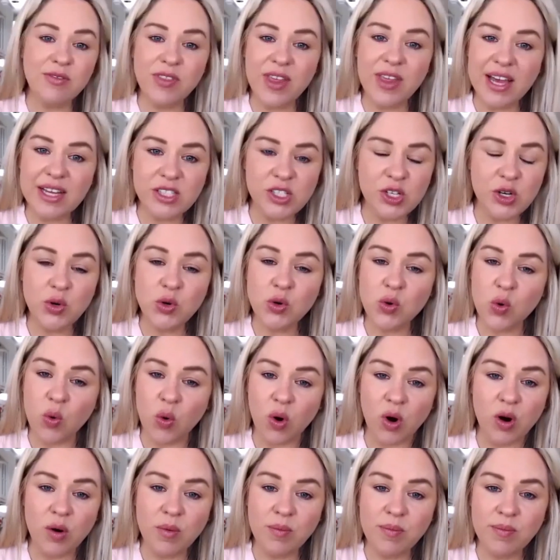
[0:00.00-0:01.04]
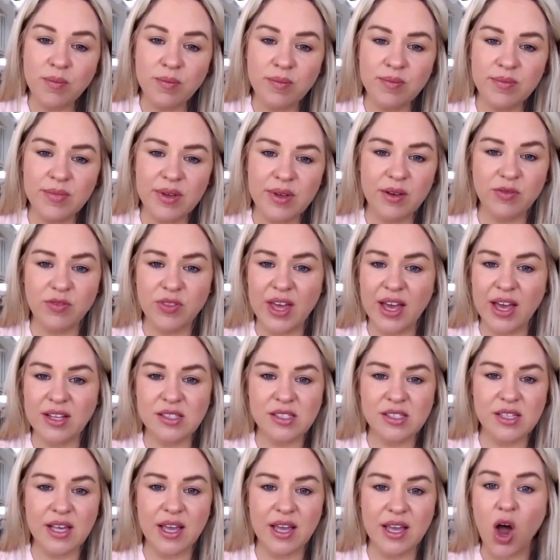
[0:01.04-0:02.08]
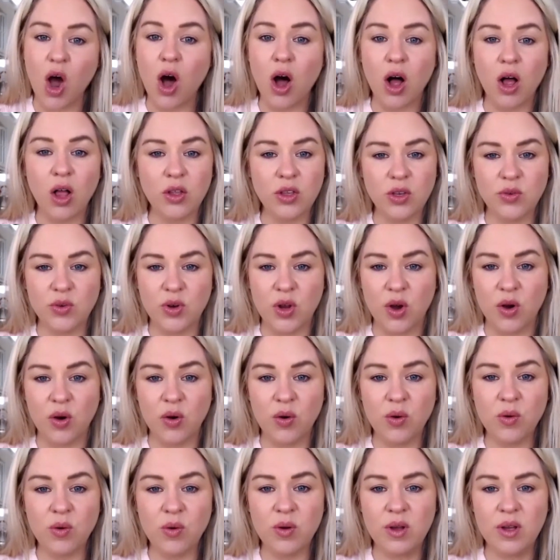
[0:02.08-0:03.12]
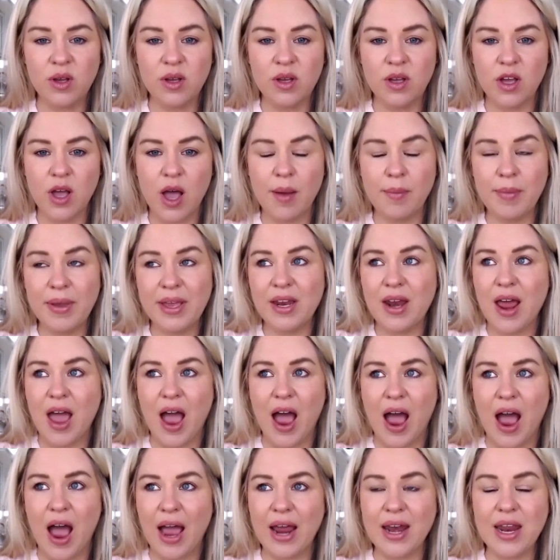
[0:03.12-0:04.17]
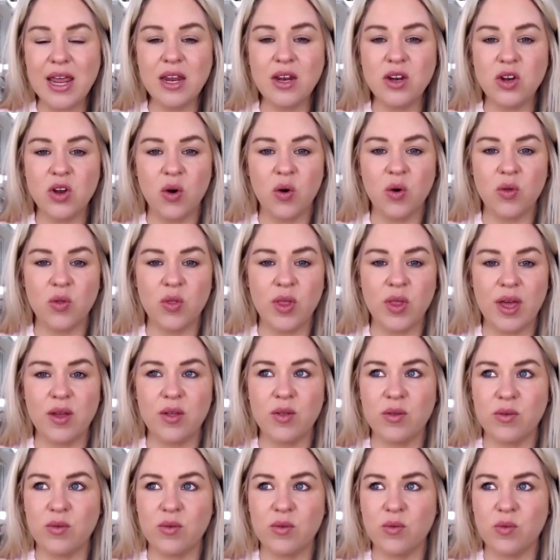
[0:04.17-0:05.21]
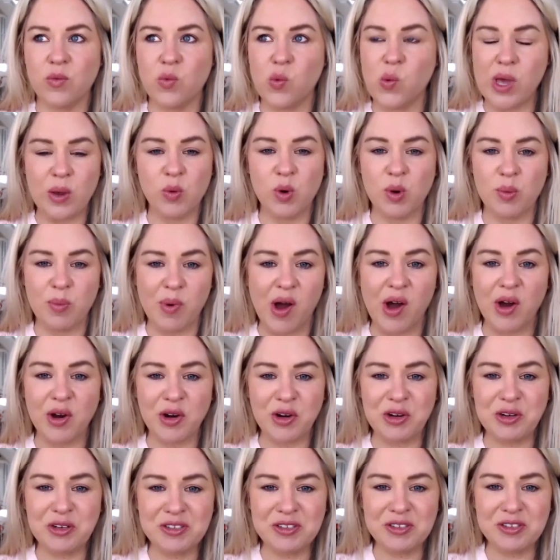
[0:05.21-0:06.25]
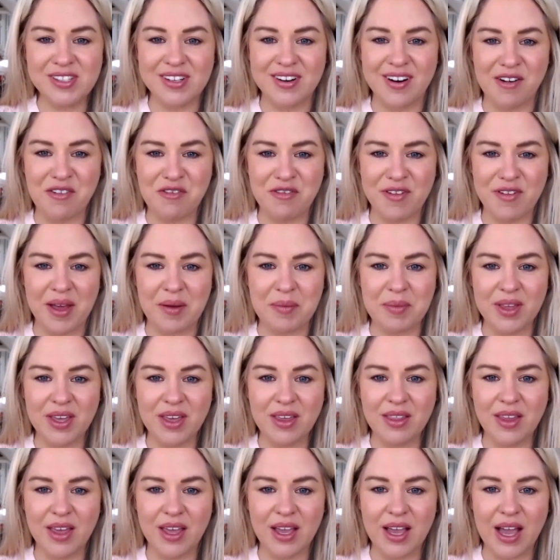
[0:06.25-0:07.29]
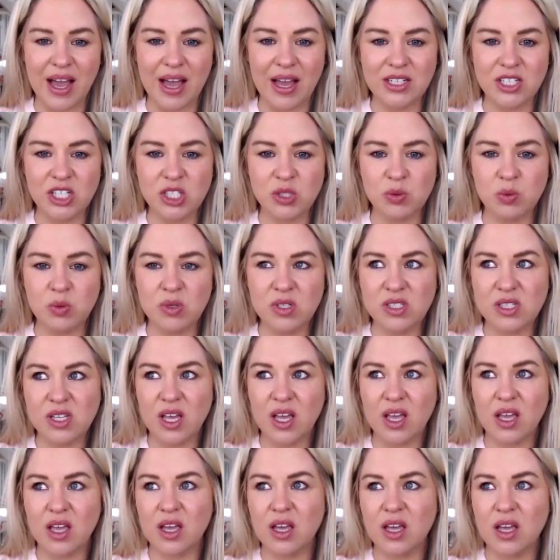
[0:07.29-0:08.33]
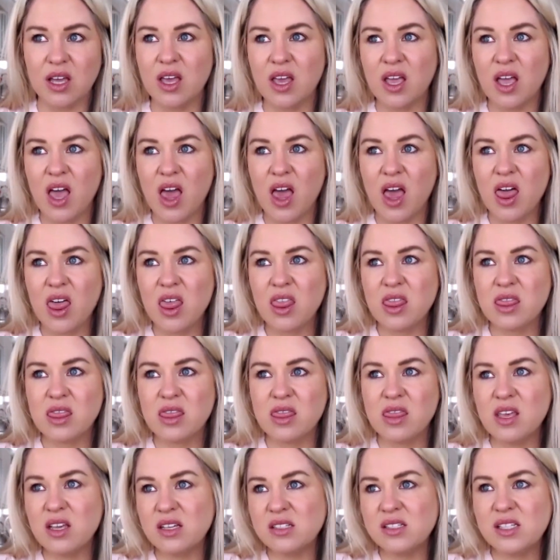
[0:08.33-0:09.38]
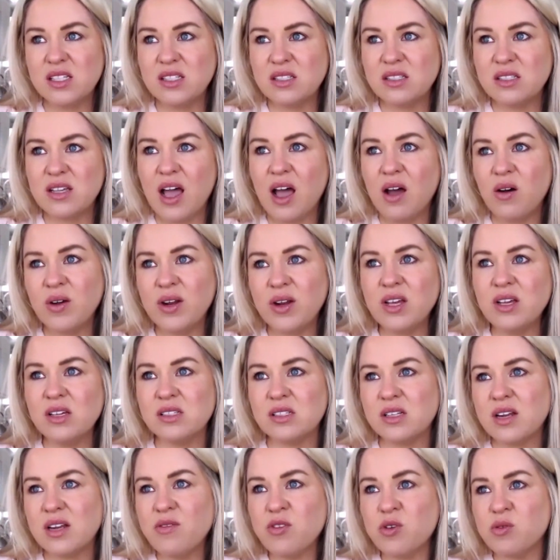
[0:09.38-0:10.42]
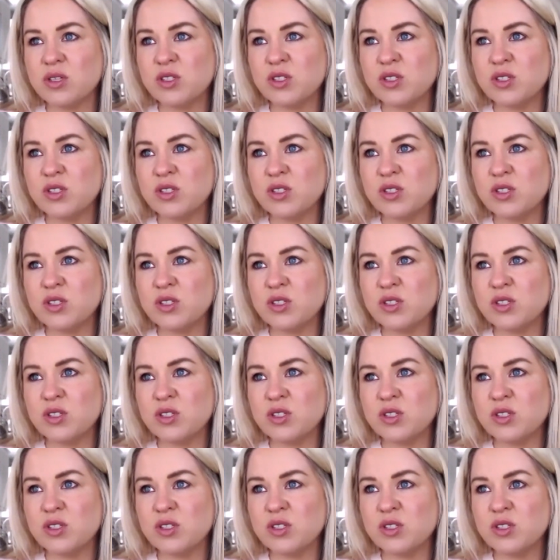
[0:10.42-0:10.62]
that's your norm, if that's all I mean, I didn't know that we were bonkers in our family. Like, I just was like, this is how it is. And everyone's